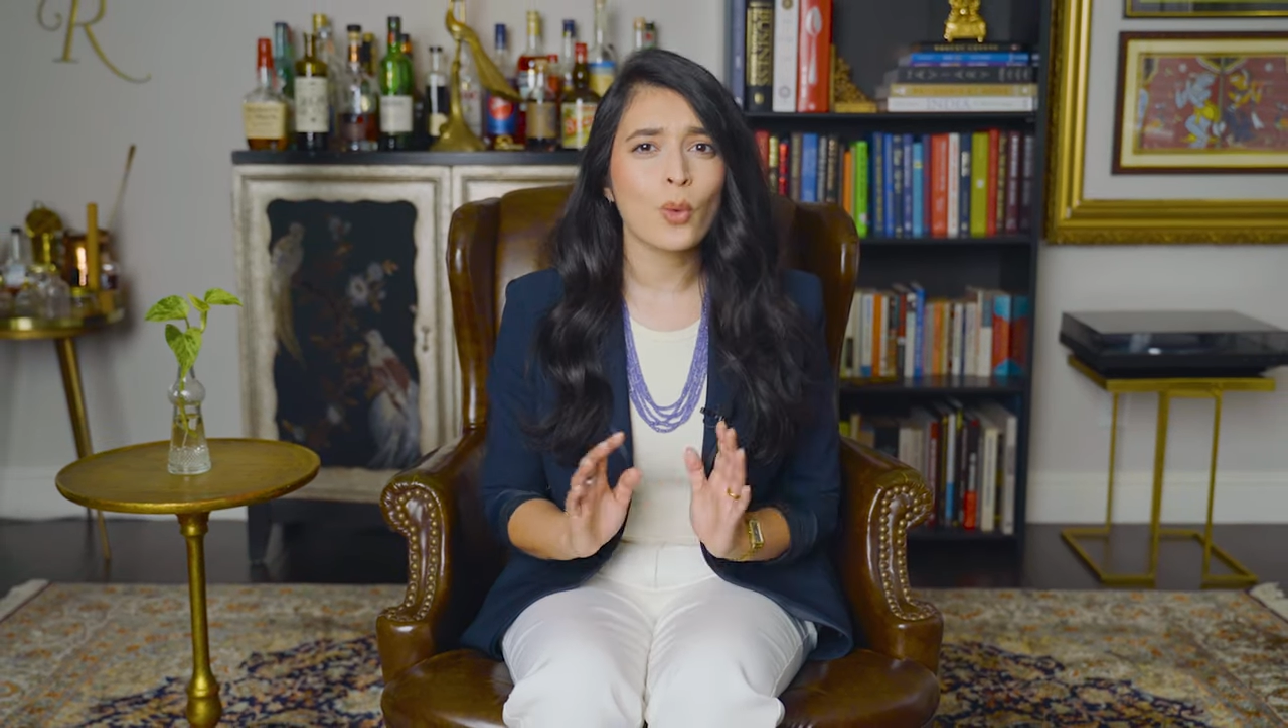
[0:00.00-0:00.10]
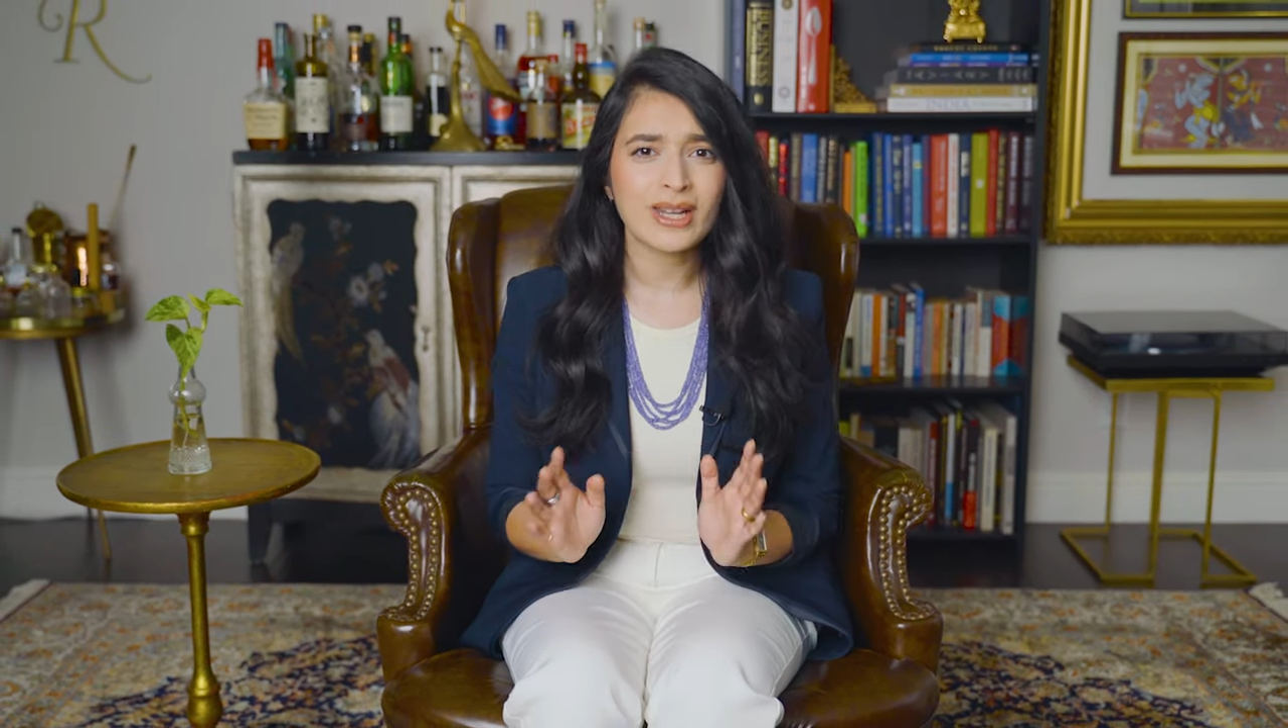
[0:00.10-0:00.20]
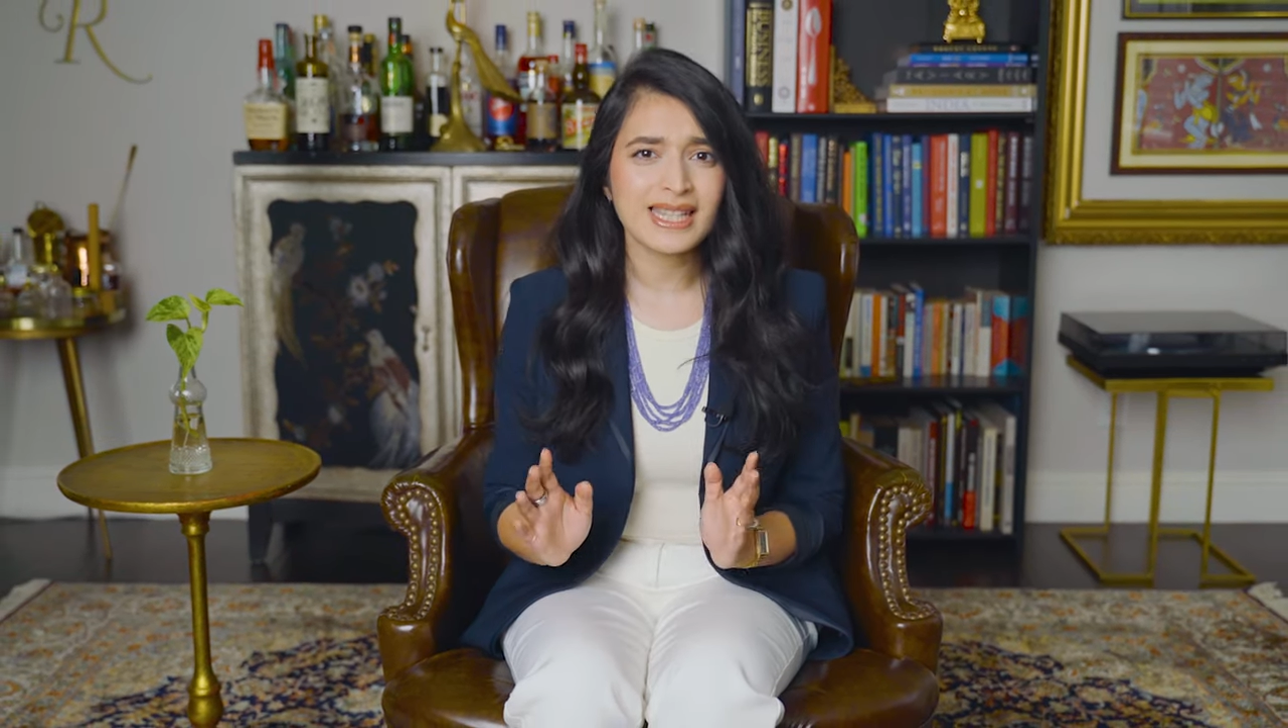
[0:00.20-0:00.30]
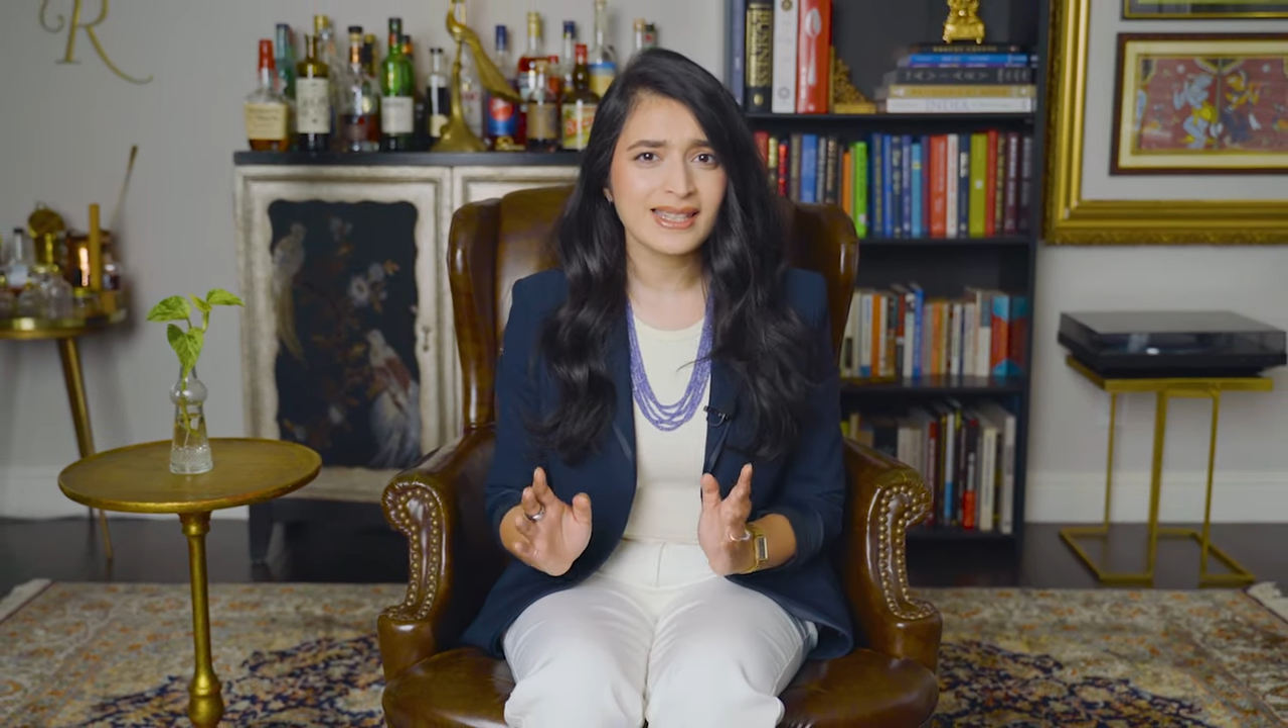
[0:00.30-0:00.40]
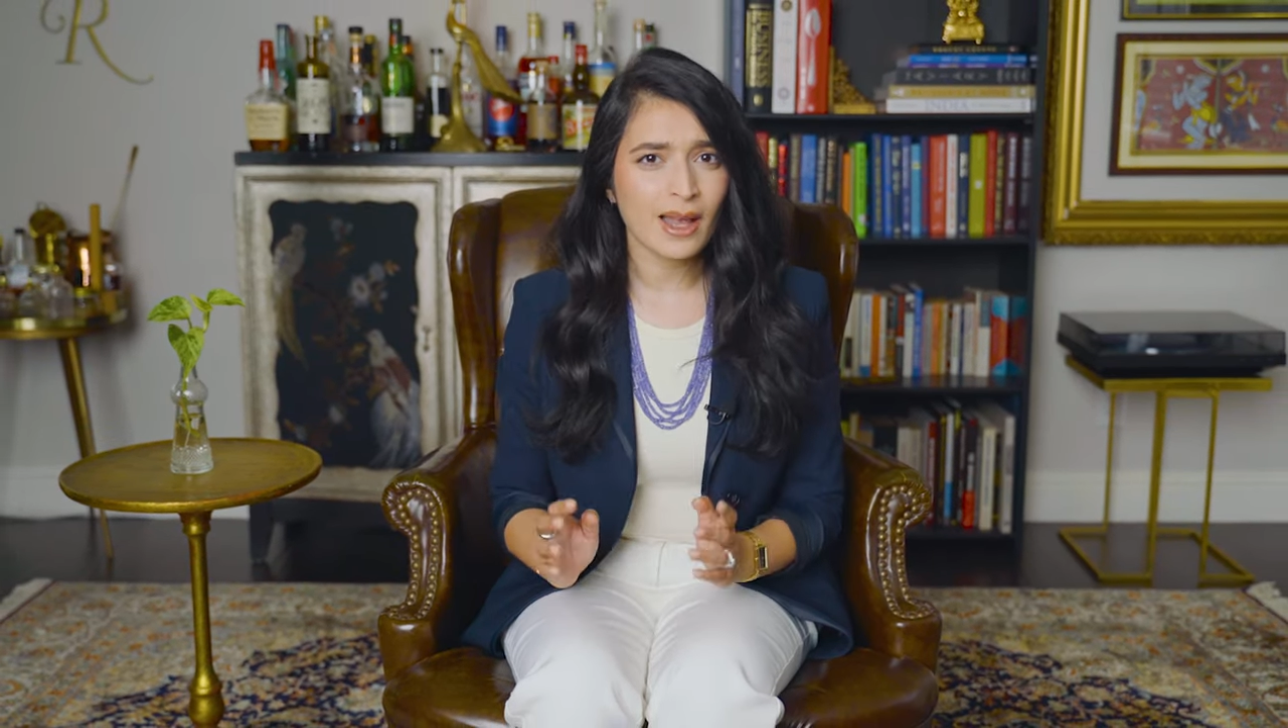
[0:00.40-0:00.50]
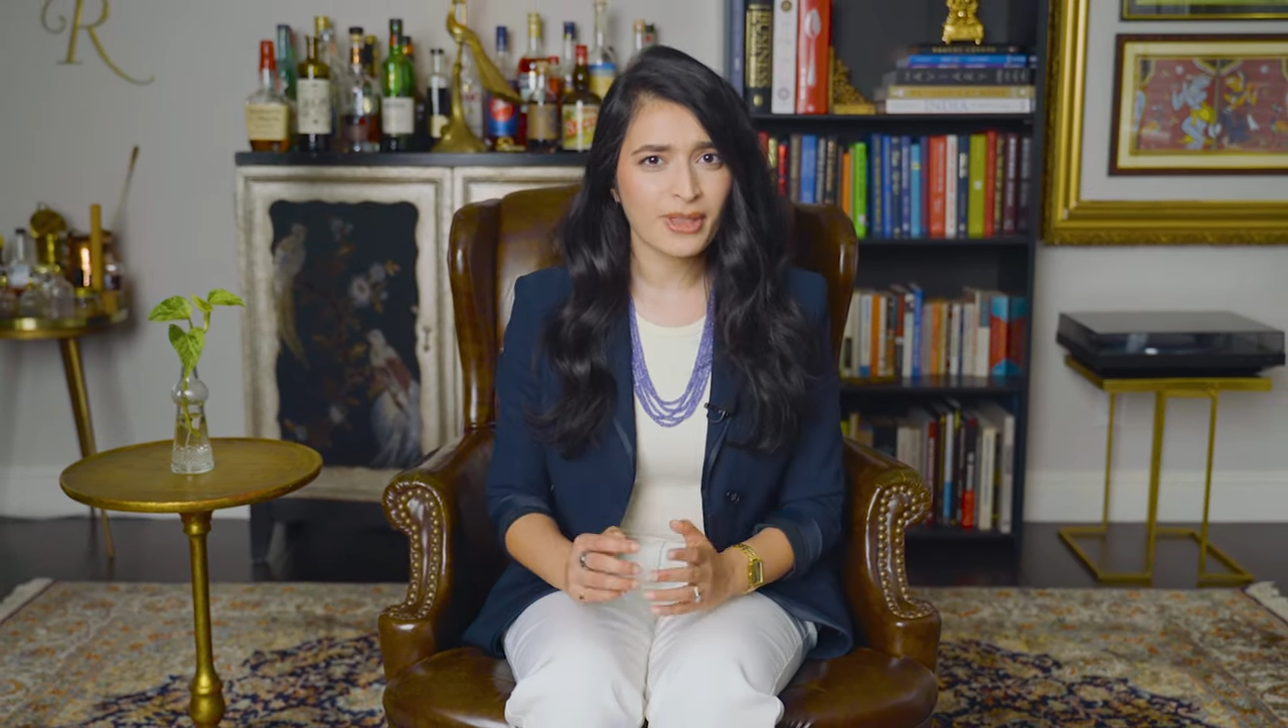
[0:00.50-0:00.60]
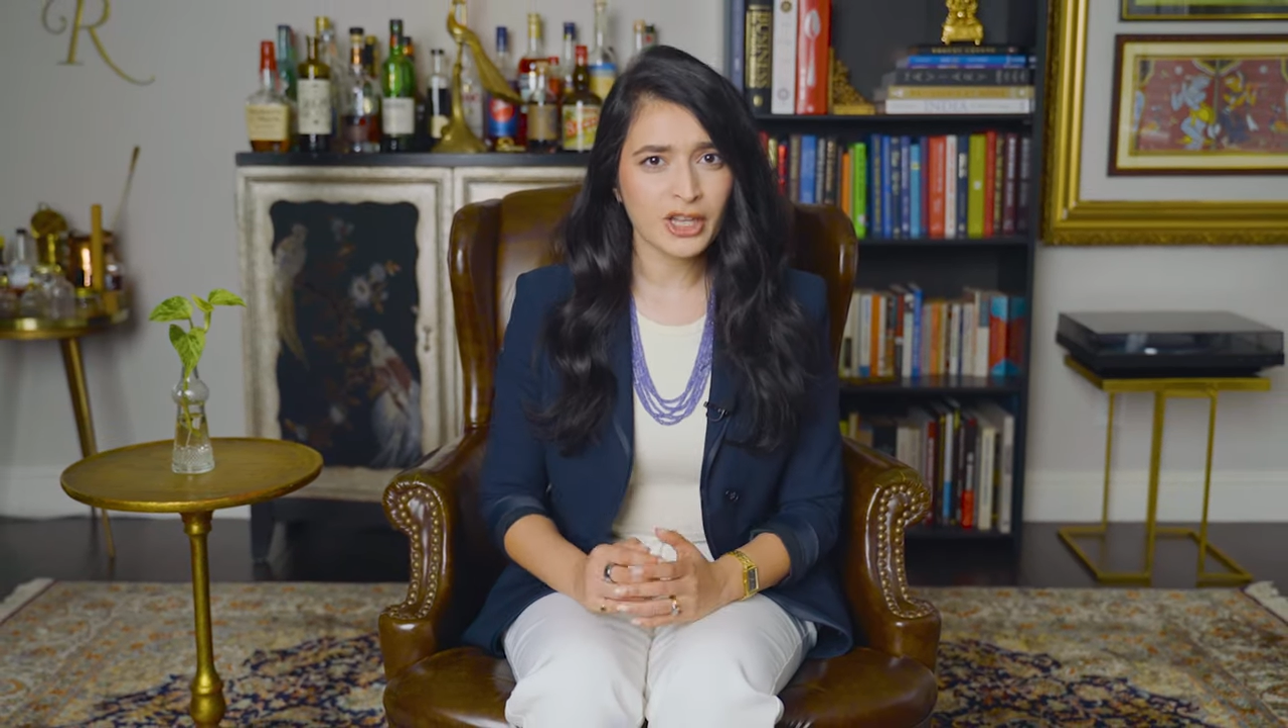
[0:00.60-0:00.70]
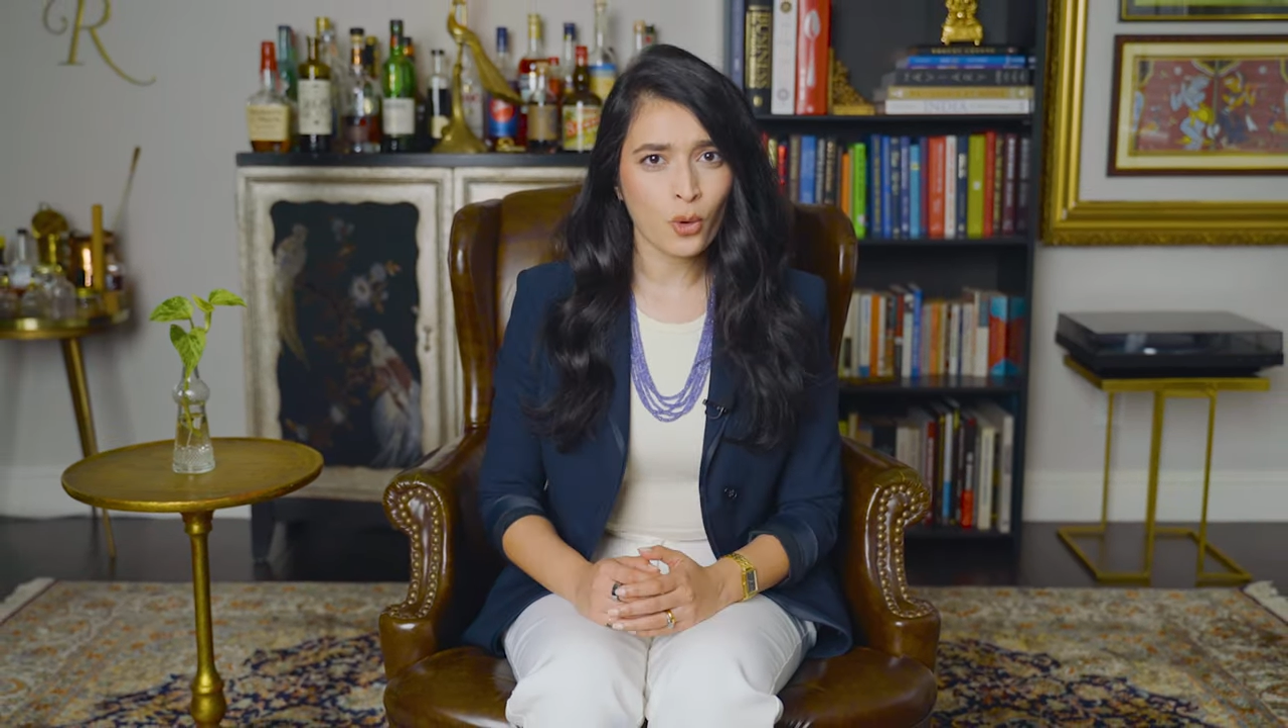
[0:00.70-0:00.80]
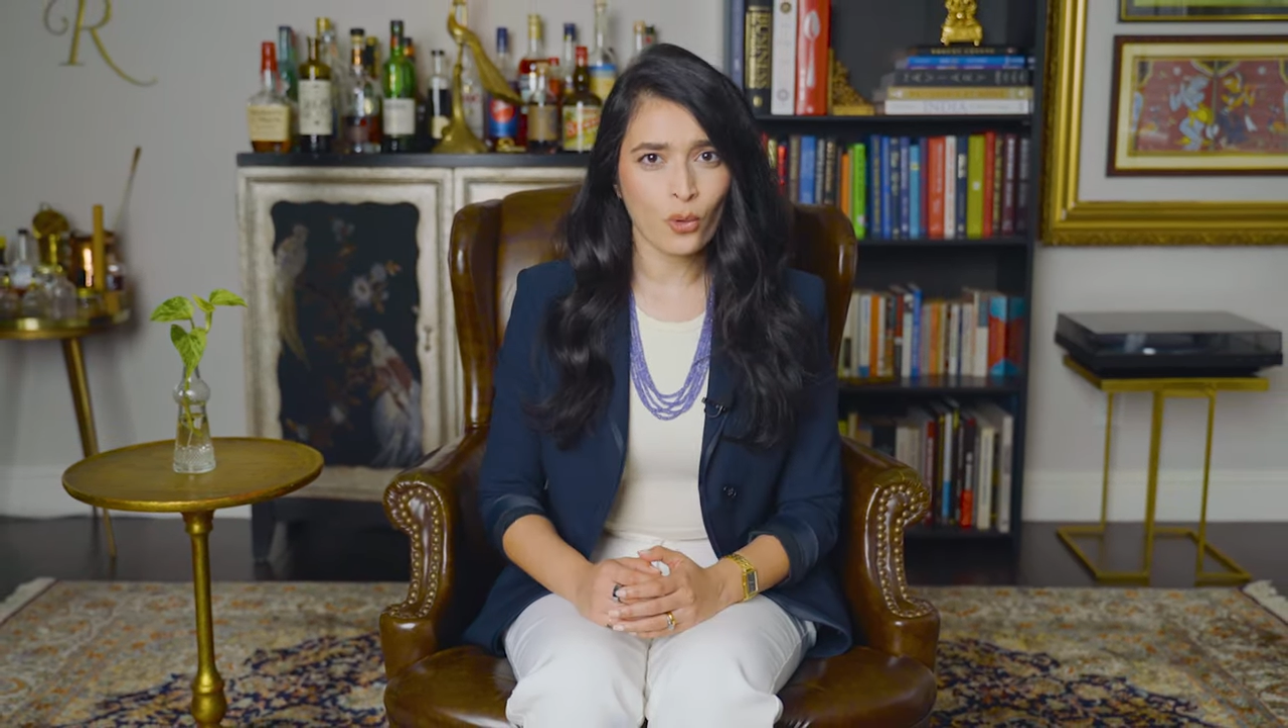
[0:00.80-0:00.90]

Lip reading: 20-something